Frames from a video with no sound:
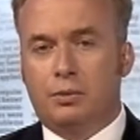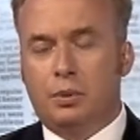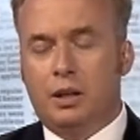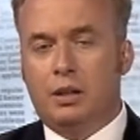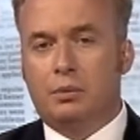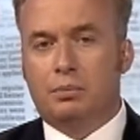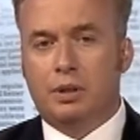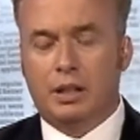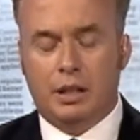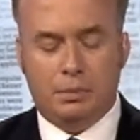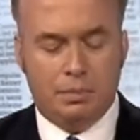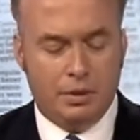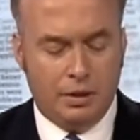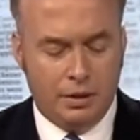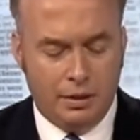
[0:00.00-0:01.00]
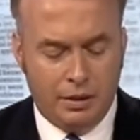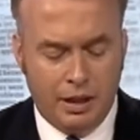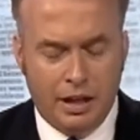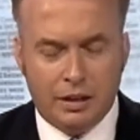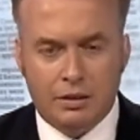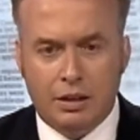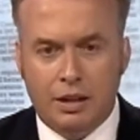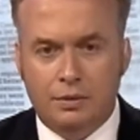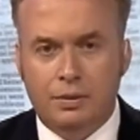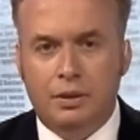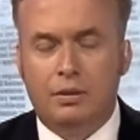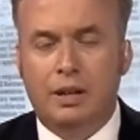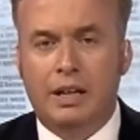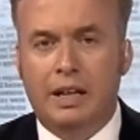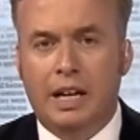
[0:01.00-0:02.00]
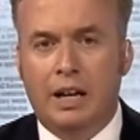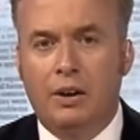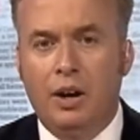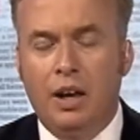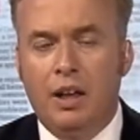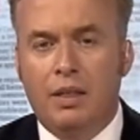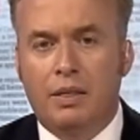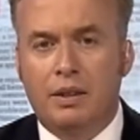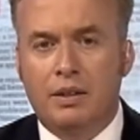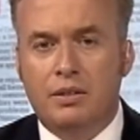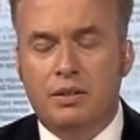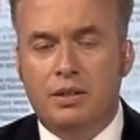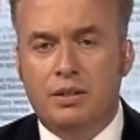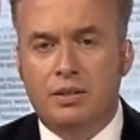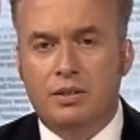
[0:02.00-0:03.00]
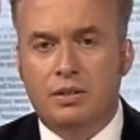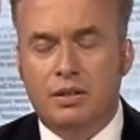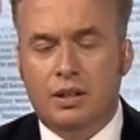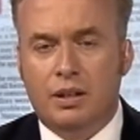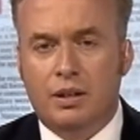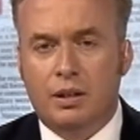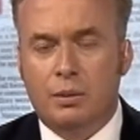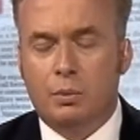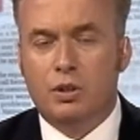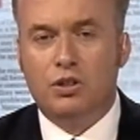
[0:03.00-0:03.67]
we can bring up that graphic right now, this is, it was